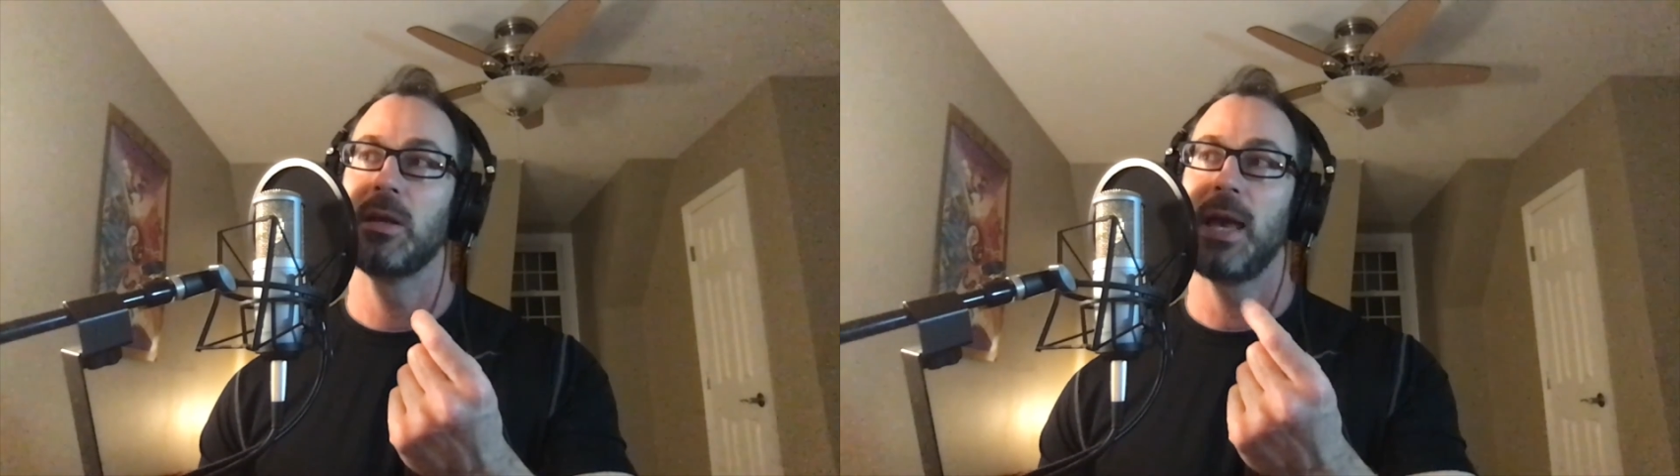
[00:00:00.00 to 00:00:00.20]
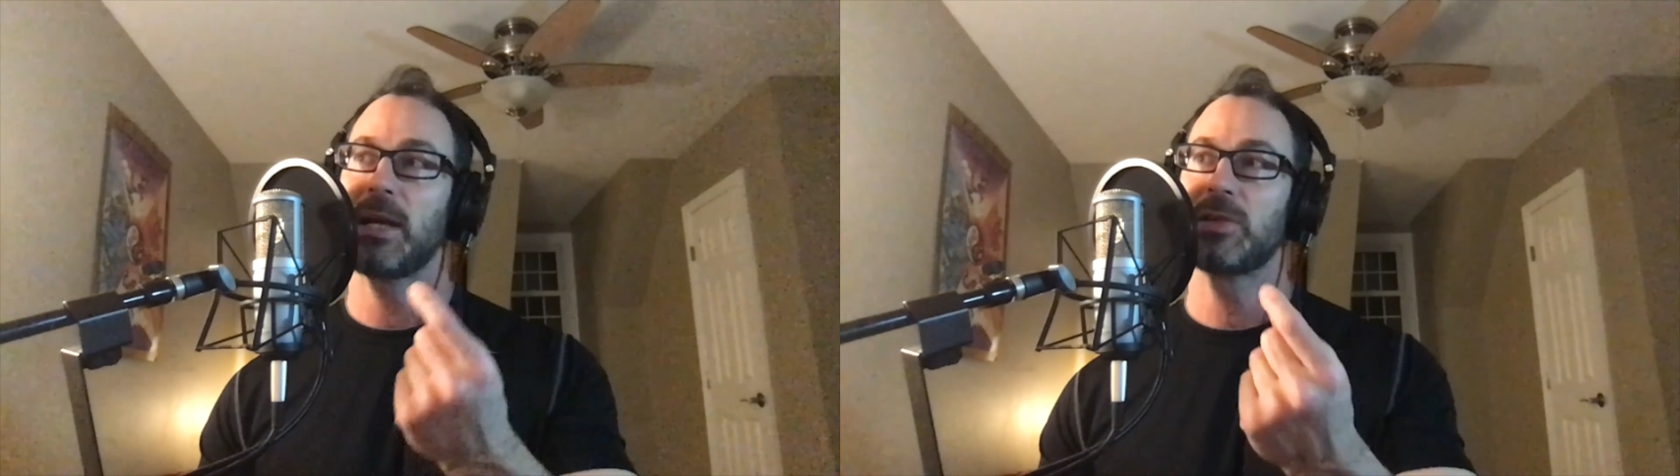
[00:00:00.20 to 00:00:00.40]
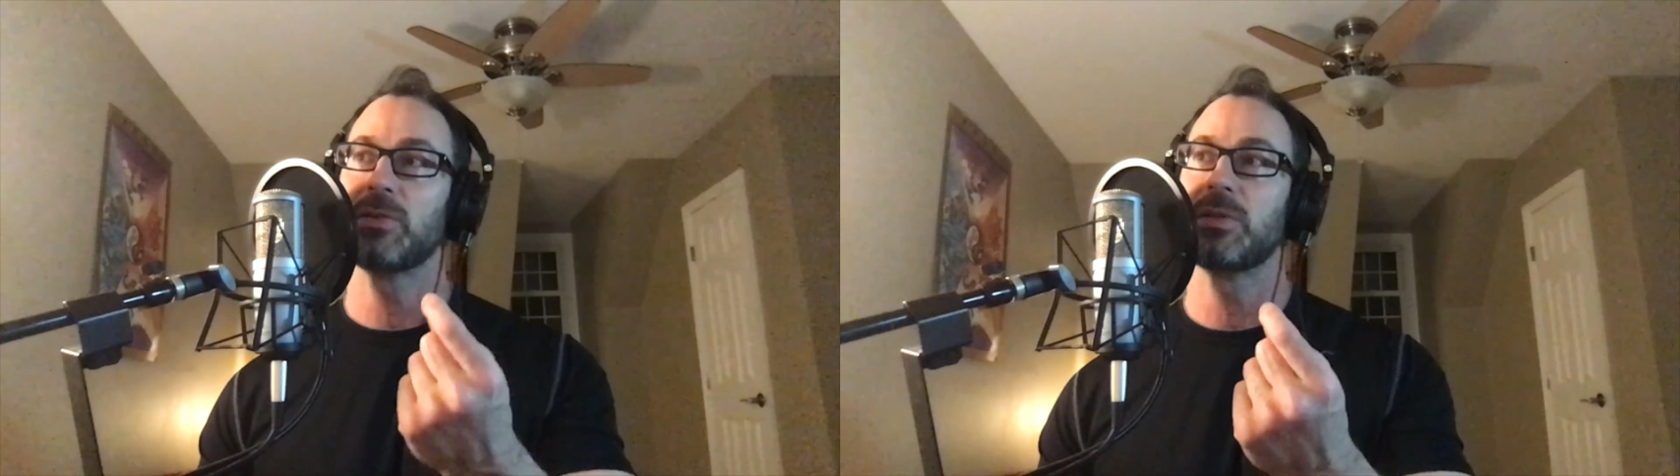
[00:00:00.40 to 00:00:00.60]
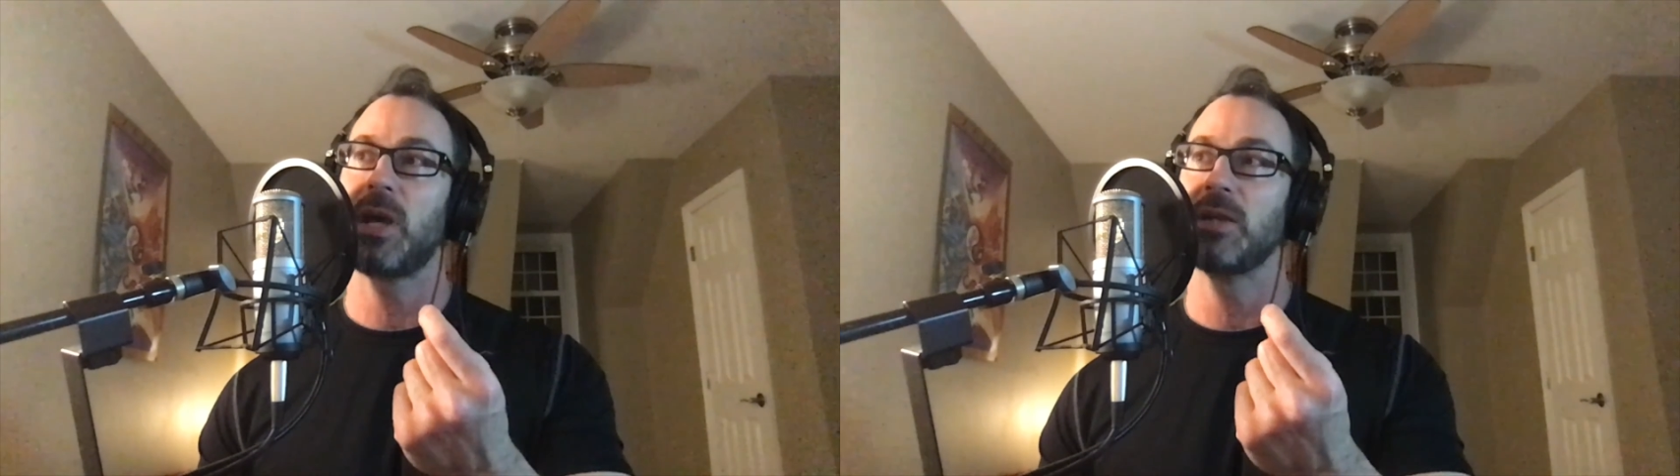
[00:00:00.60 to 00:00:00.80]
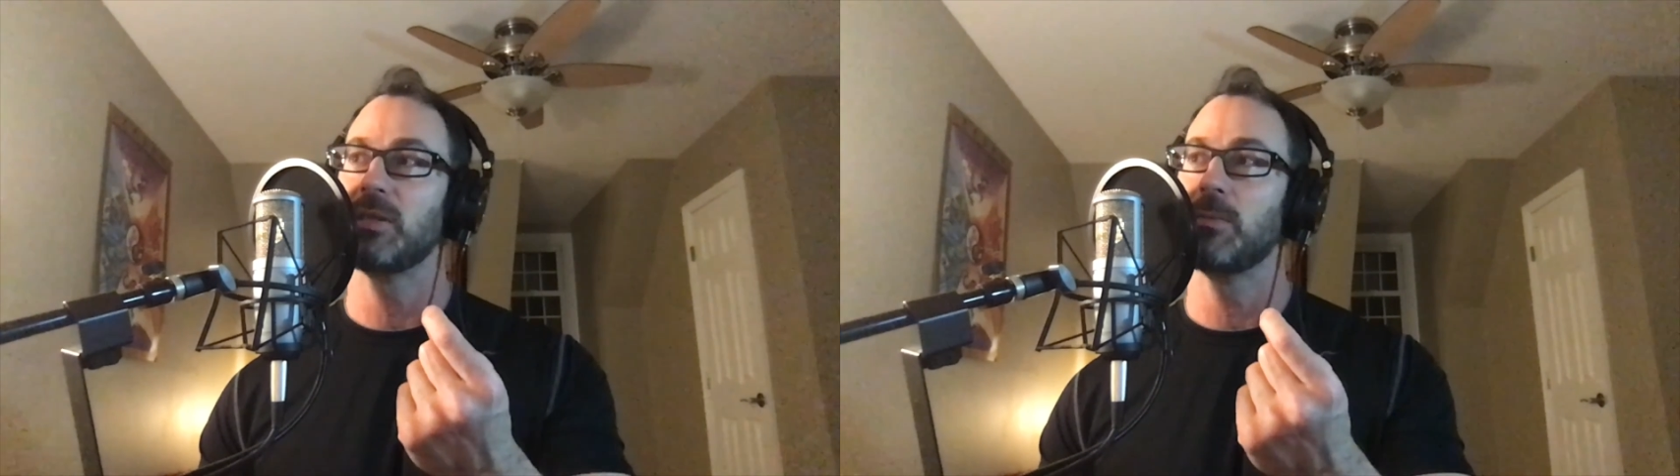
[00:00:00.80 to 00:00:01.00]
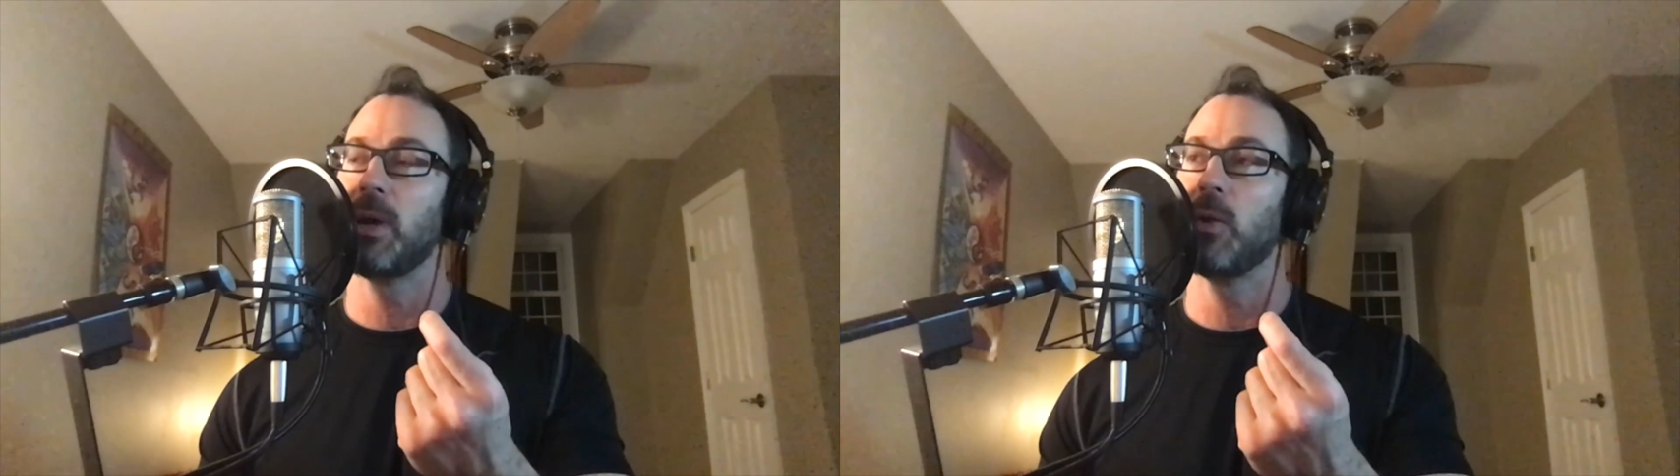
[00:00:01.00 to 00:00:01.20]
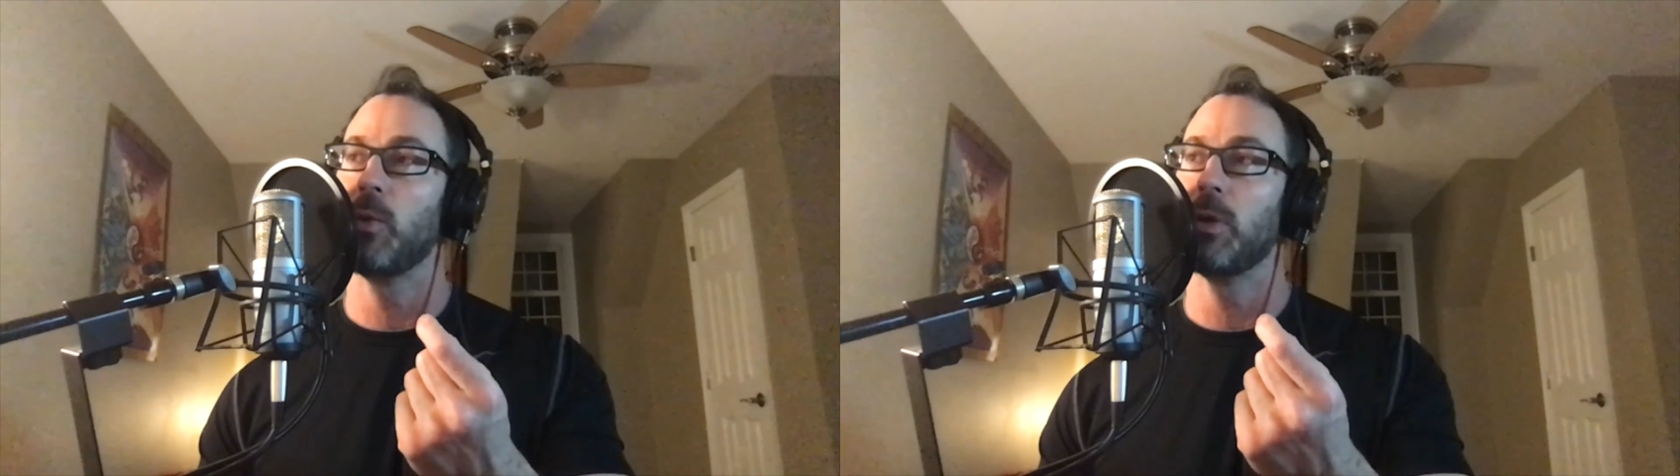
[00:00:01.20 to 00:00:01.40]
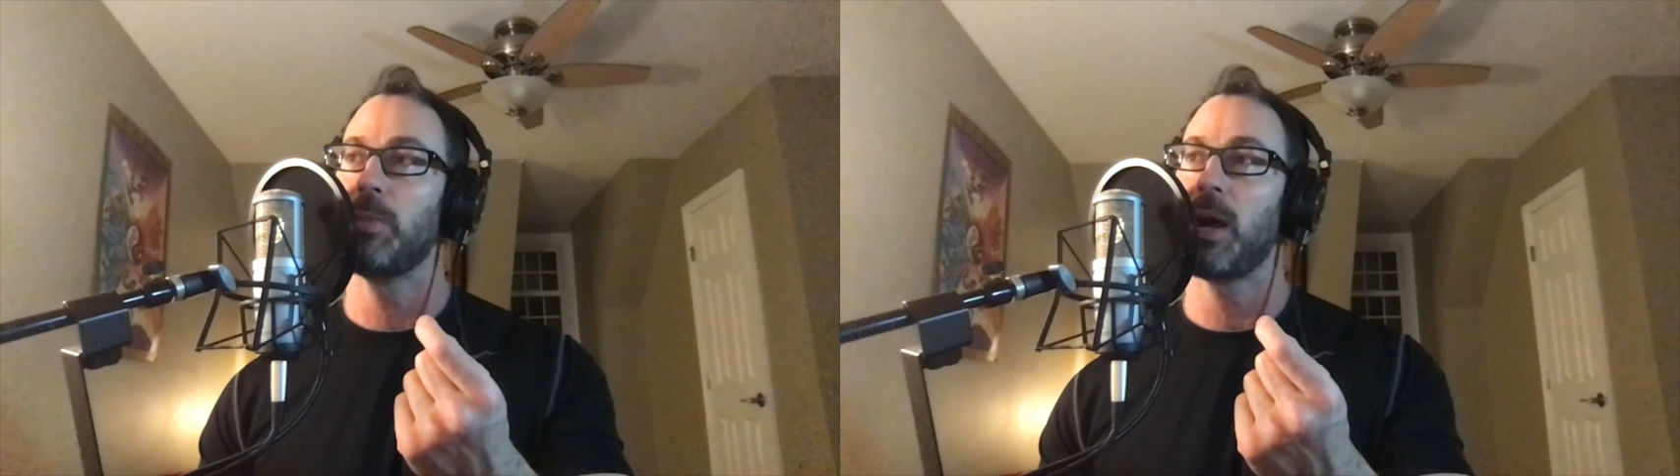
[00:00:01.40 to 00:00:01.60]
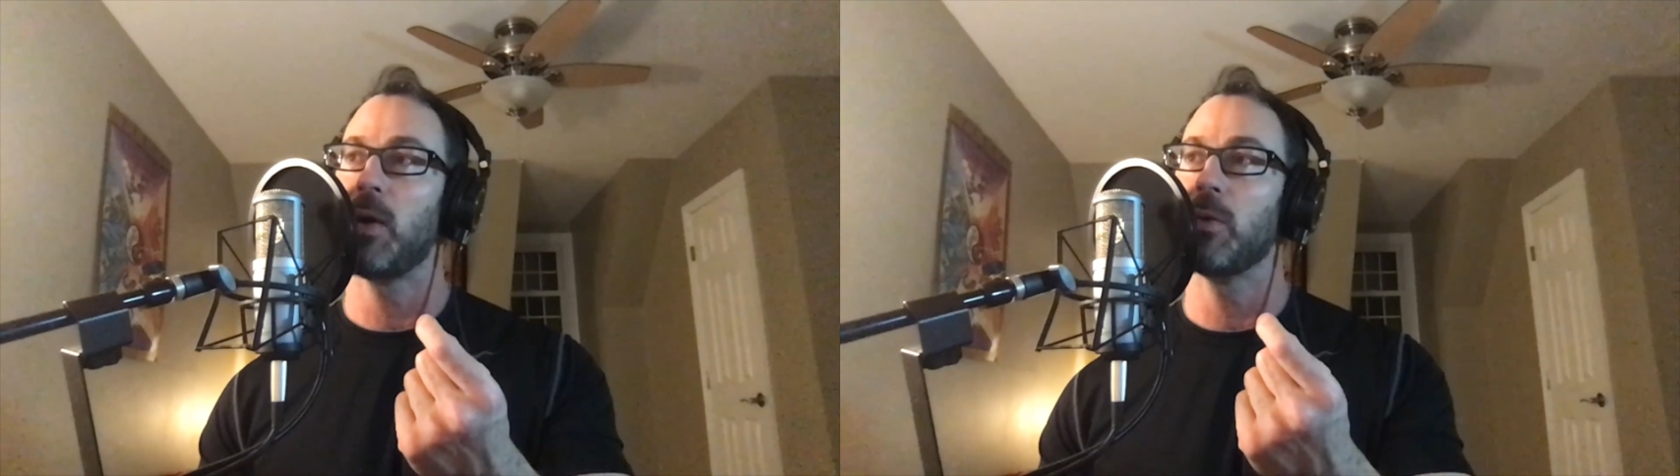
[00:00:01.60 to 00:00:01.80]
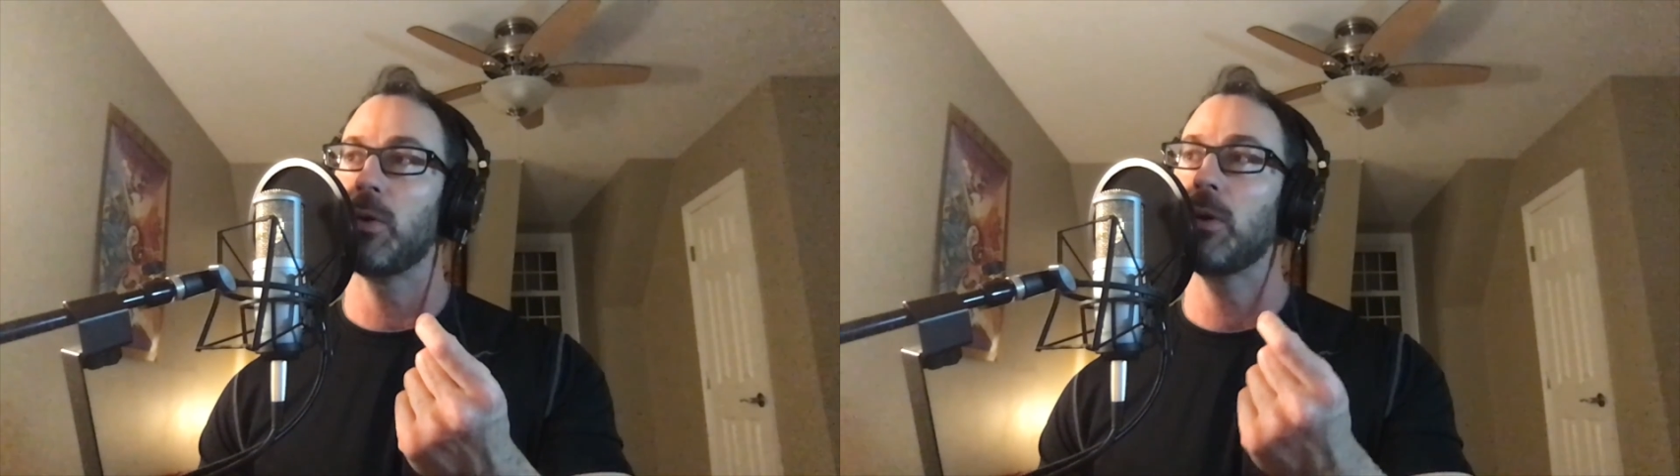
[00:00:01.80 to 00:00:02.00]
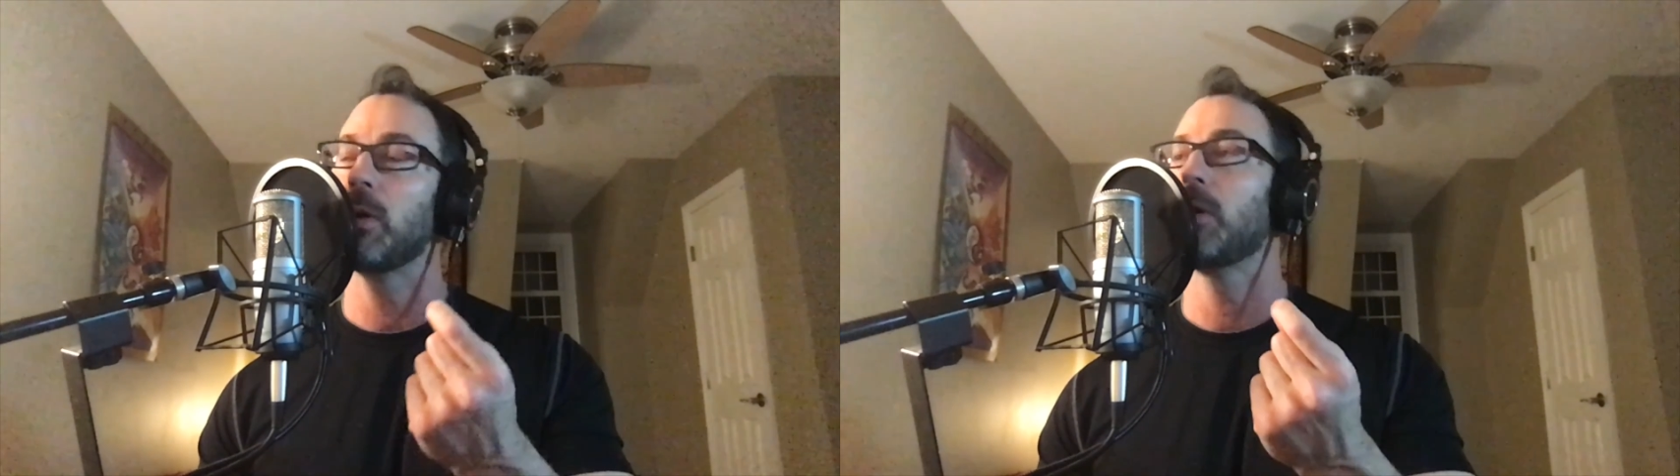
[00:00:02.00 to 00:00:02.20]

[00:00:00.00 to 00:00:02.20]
exercising my willpower,